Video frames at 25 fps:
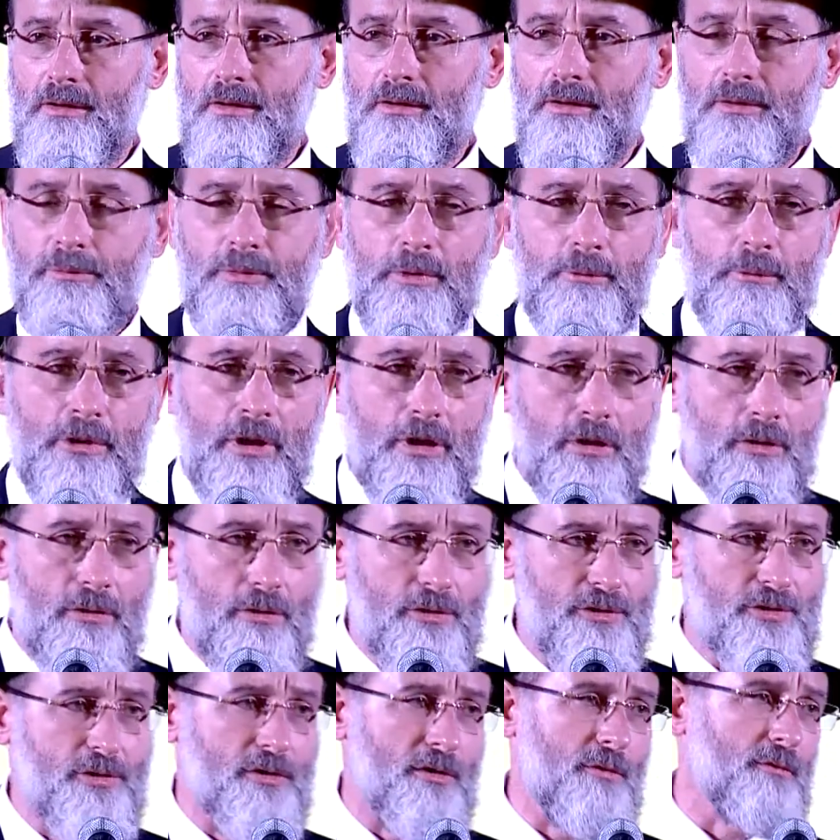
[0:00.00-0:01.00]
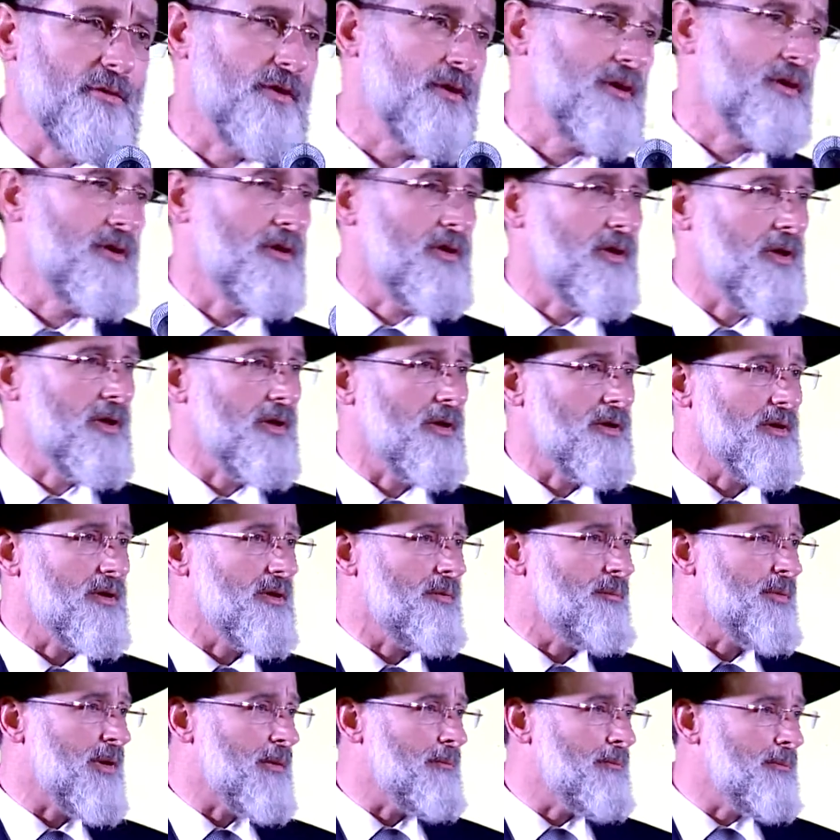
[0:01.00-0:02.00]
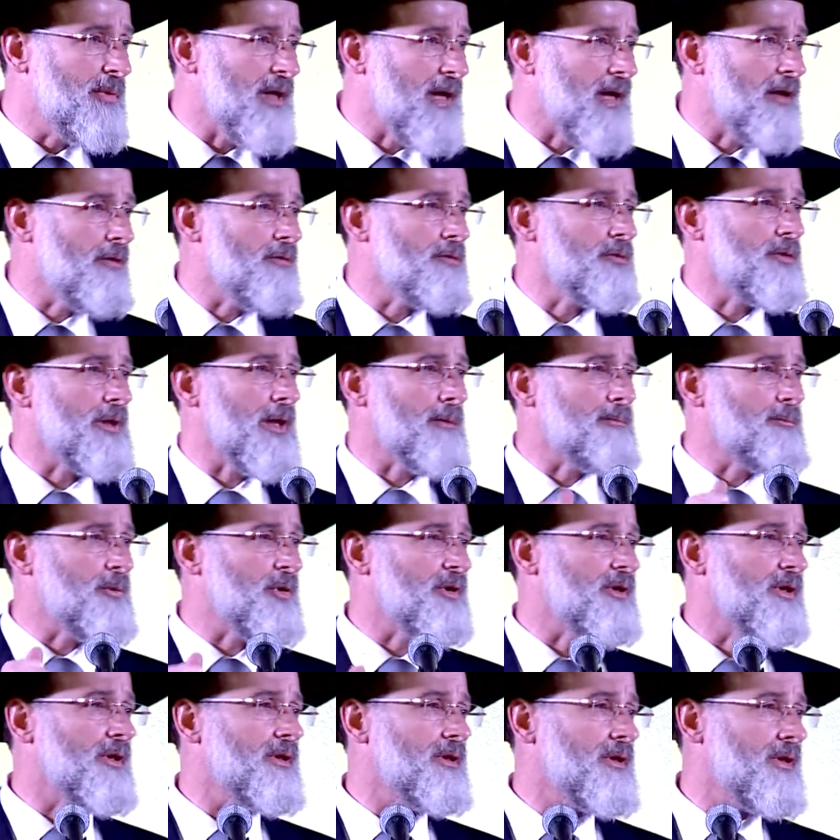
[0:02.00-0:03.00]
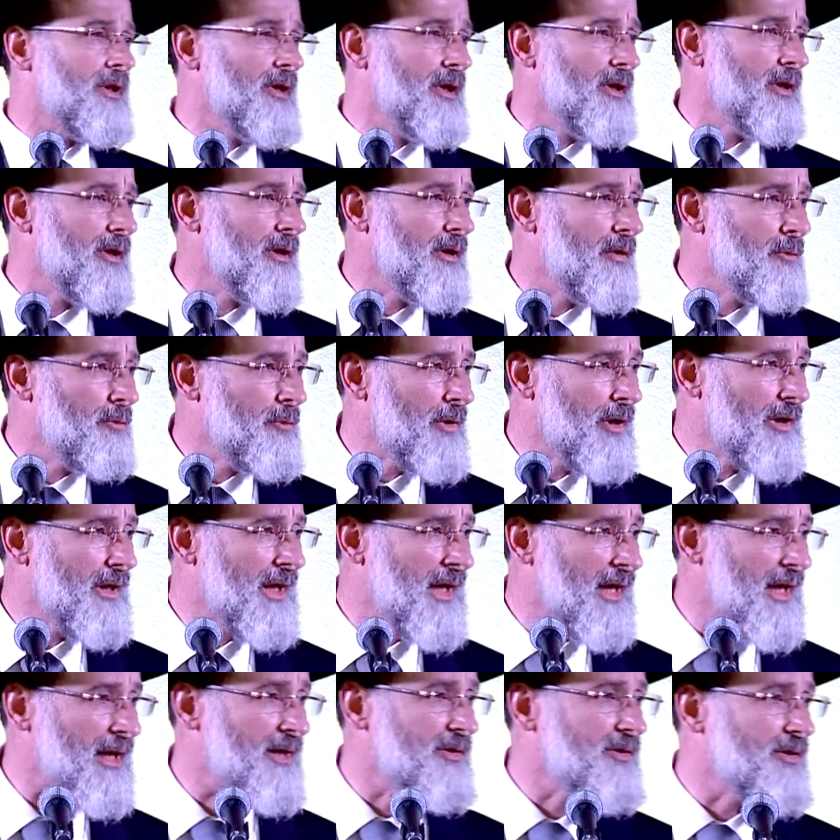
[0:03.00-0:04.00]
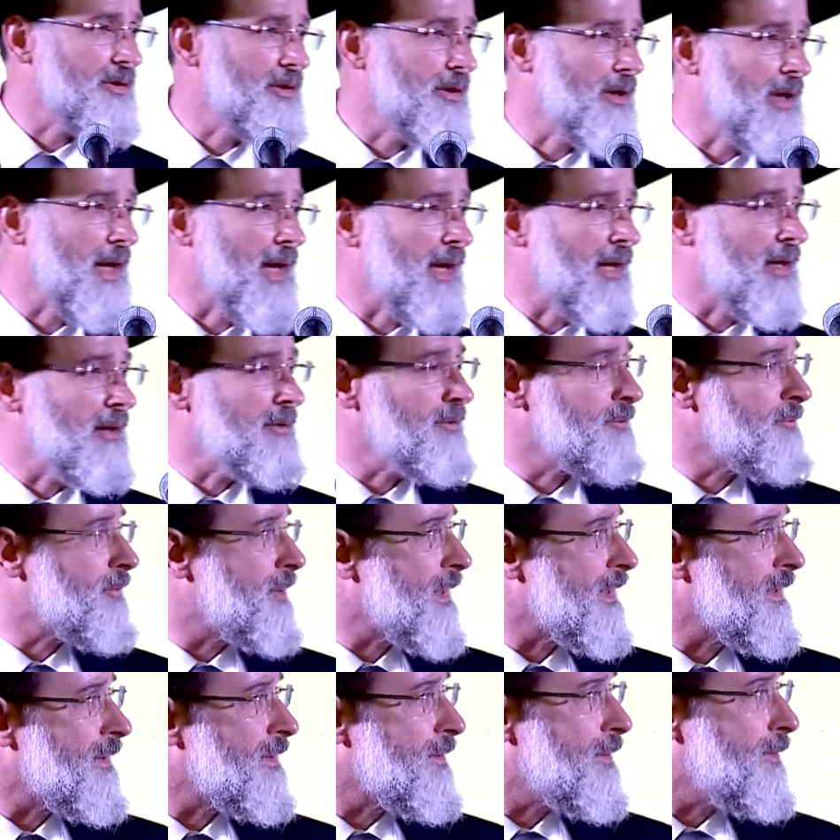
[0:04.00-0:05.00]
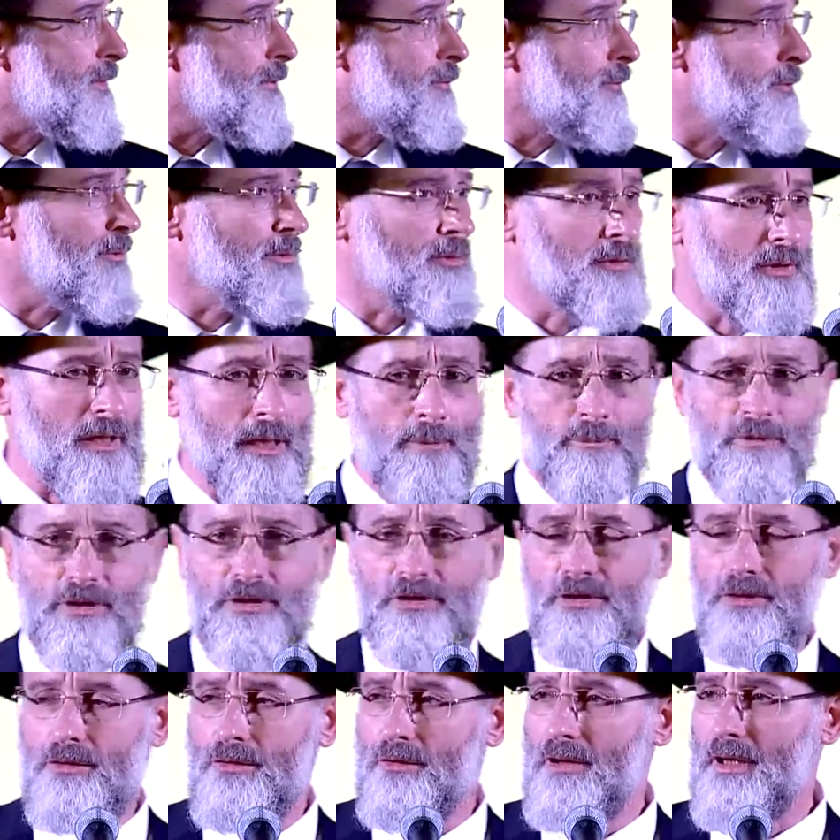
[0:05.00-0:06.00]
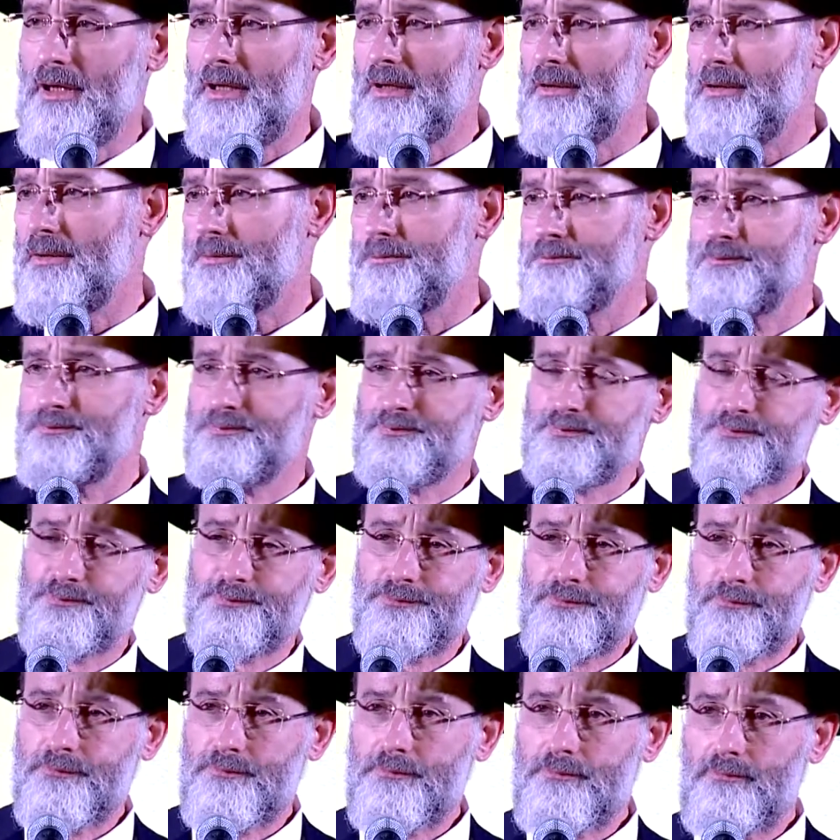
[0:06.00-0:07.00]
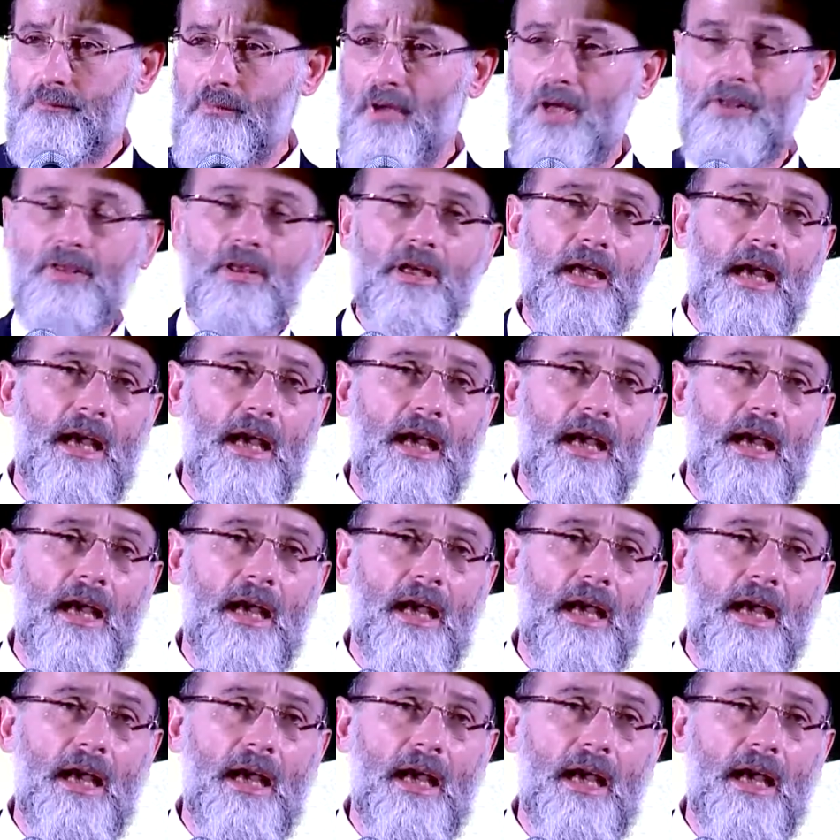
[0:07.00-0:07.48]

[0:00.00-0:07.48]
to be makusher with the Torah, to be bound up with the Torah, one has to demonstrate the